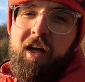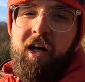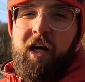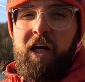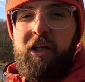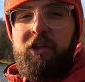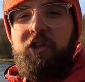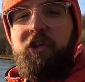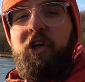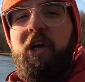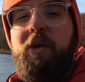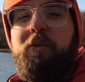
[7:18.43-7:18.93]
a
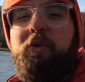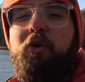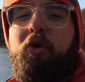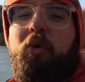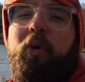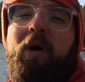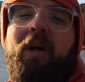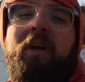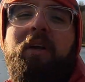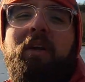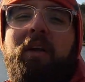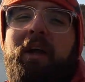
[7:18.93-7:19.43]
cheap
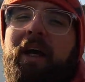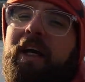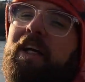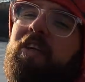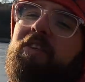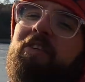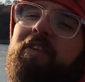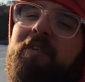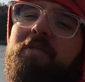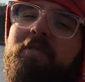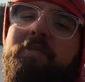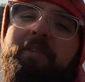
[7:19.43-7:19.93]
quilt, like a
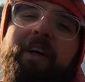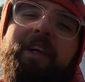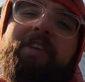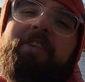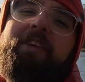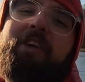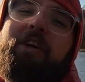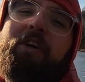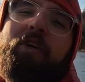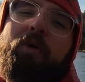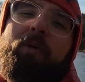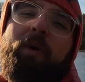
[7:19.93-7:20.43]

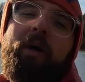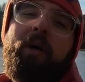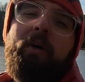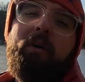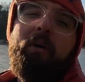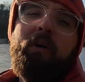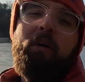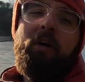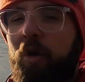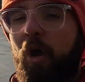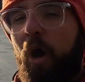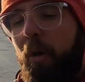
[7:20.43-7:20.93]
synthetic
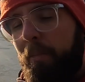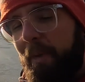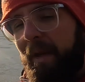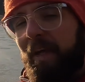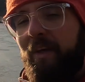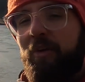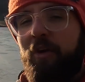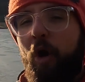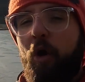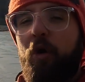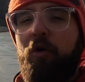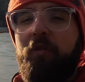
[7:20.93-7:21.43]
quilt, not a big
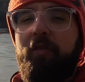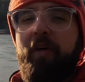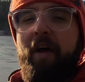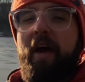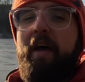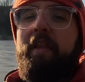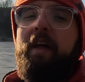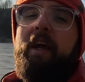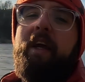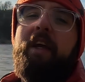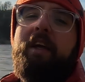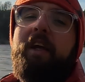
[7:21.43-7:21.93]
duvet
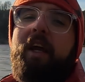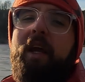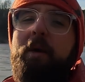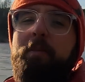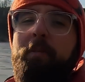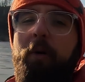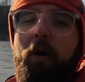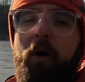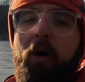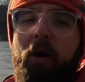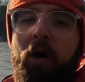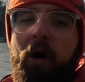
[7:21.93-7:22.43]
that you keep
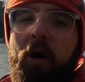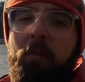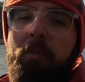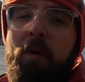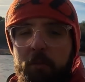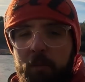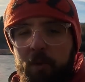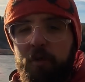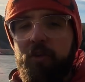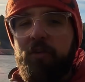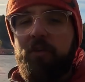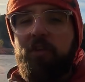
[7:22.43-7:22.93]
at home,
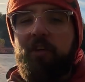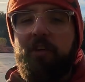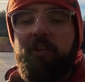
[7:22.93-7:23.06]
but just a